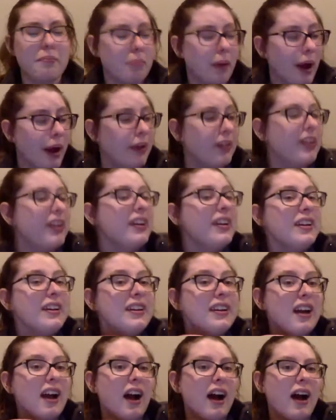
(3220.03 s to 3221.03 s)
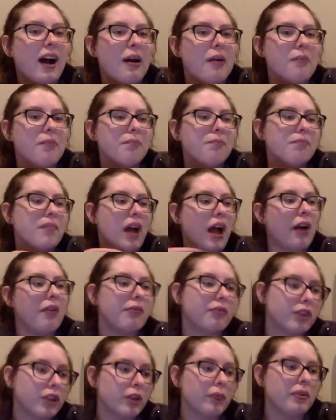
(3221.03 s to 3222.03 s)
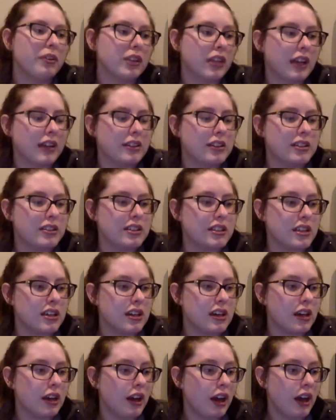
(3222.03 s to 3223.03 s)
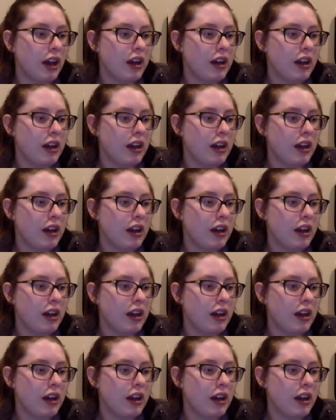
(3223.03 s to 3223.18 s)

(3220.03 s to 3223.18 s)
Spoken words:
But I really would like to see